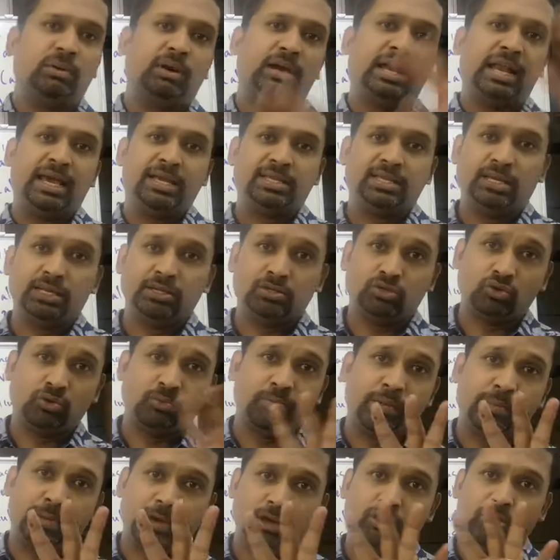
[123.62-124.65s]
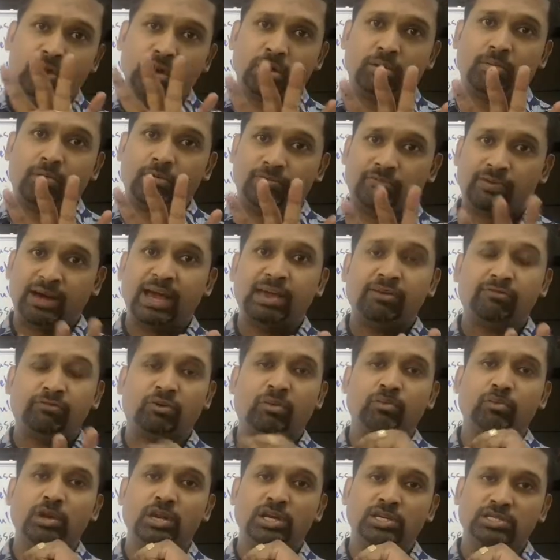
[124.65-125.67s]
the one like it. So remember you already got 5
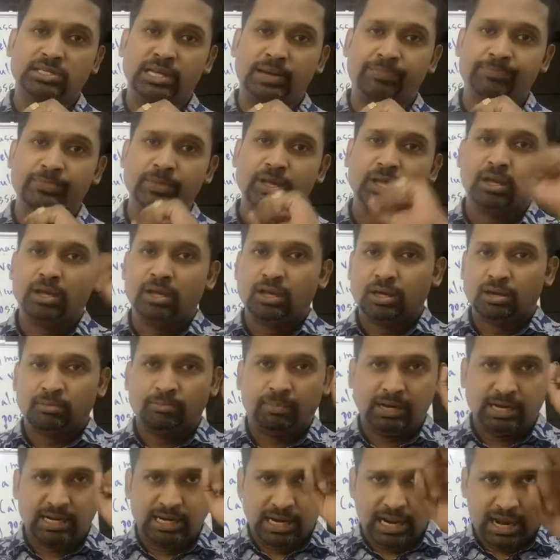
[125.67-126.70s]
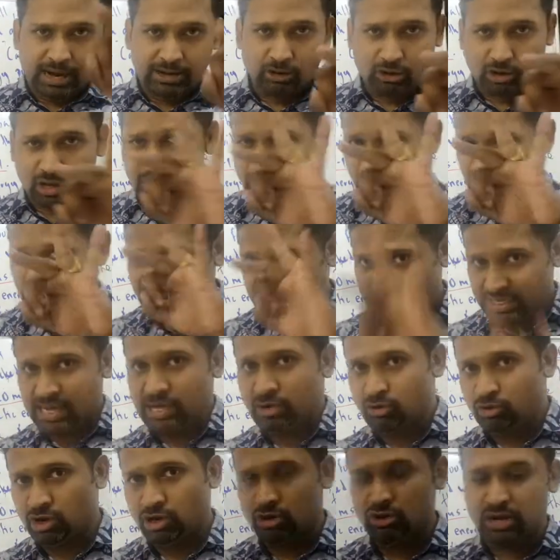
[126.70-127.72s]
formulas there, but I'm talking about 3
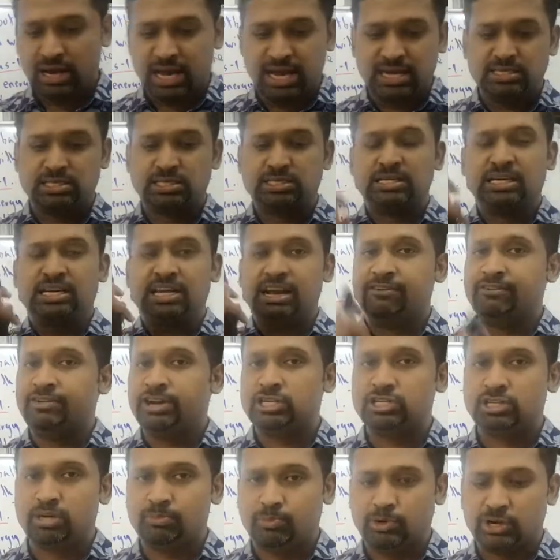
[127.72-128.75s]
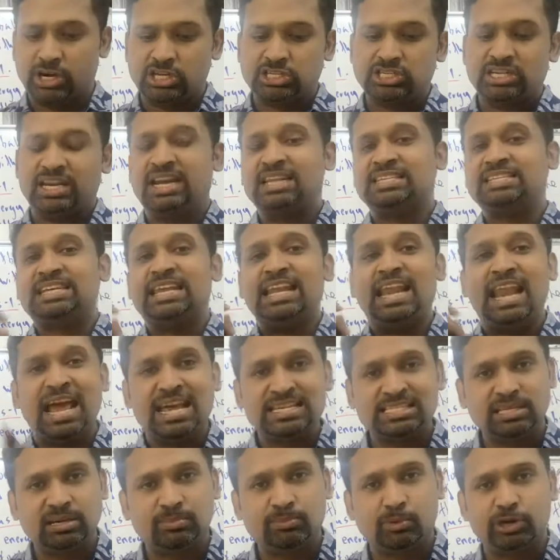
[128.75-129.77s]
only, guys. The gravitational potential energy,
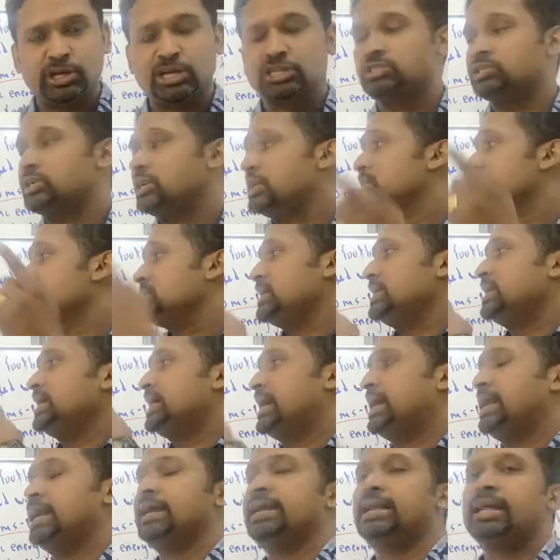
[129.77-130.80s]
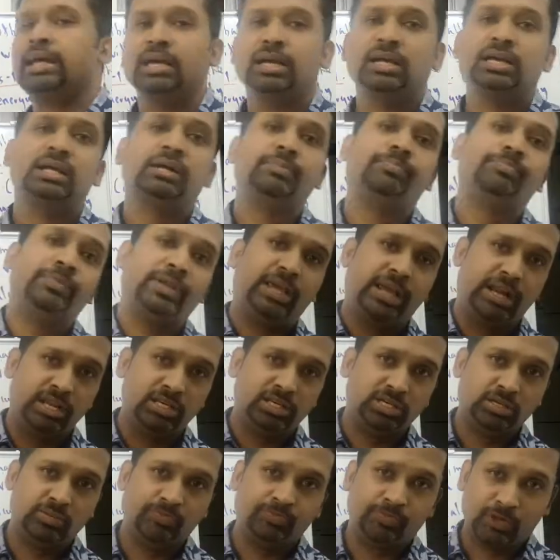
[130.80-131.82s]
elastic potential energy, and the kinetic
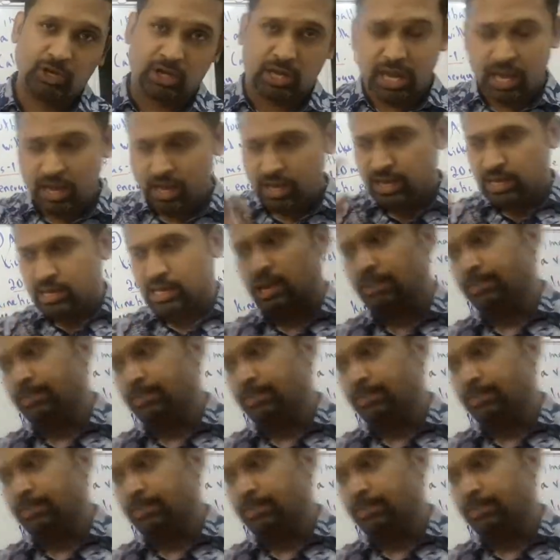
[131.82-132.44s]
energy. Okay,